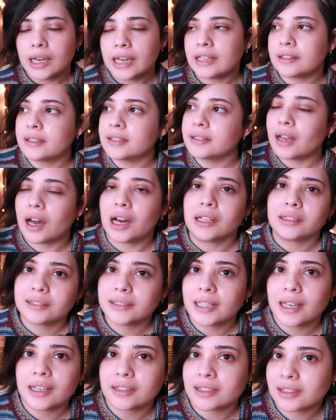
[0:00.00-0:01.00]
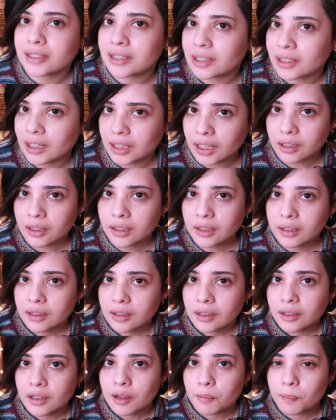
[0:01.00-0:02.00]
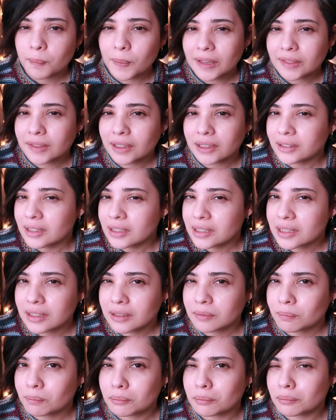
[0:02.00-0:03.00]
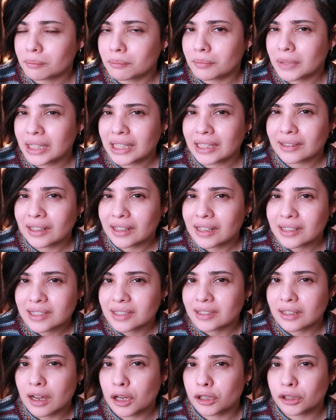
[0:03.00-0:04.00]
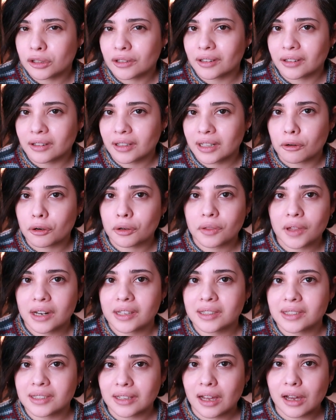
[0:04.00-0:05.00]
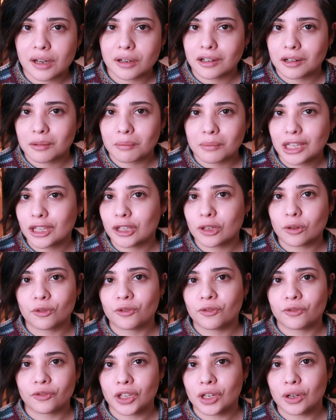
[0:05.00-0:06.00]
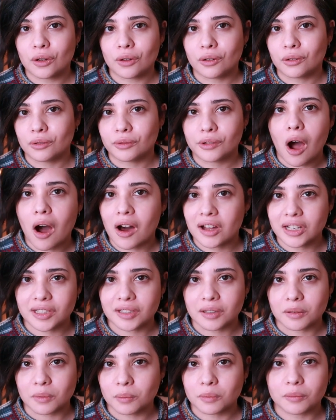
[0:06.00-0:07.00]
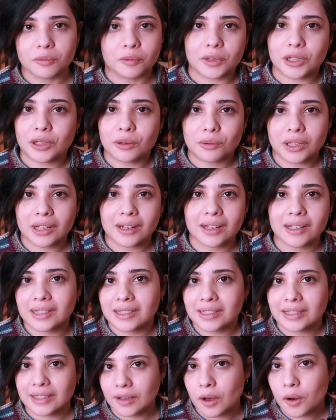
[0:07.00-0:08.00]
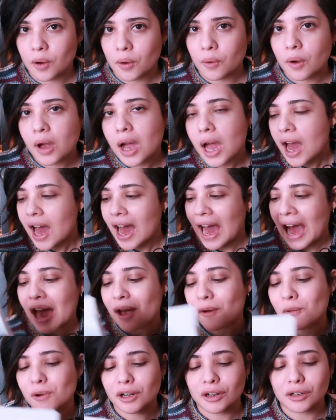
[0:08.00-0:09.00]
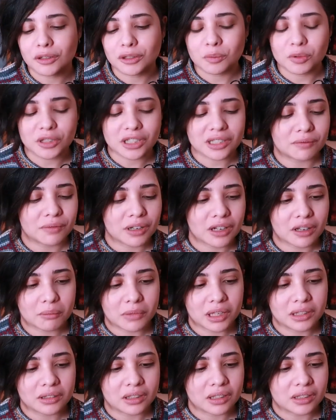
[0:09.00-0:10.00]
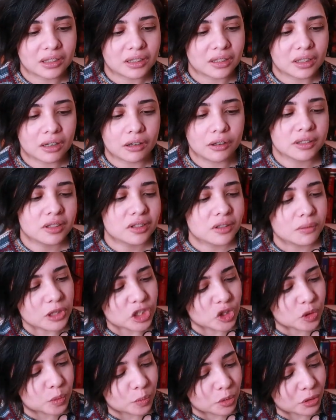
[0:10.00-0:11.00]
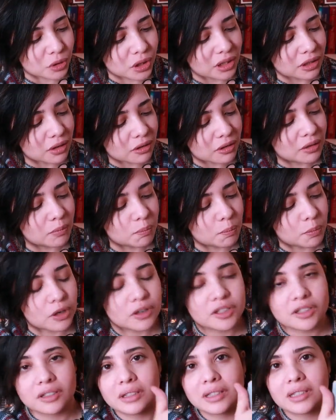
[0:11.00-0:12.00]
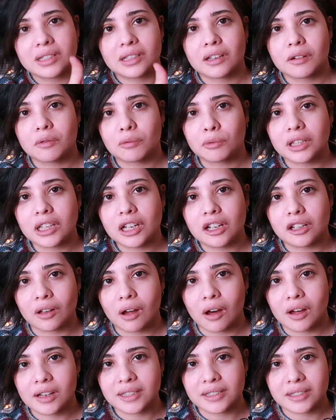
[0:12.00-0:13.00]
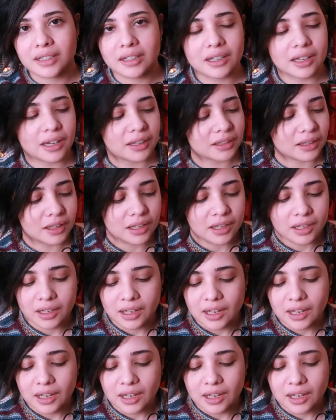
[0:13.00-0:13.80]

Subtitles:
it's not Ted Chiang, but that doesn't mean that it's not good or that it's not going to make you feel awesome when you read it. So I 100% recommend it. And oh, it's so much prettier in person. It's like really glossy, and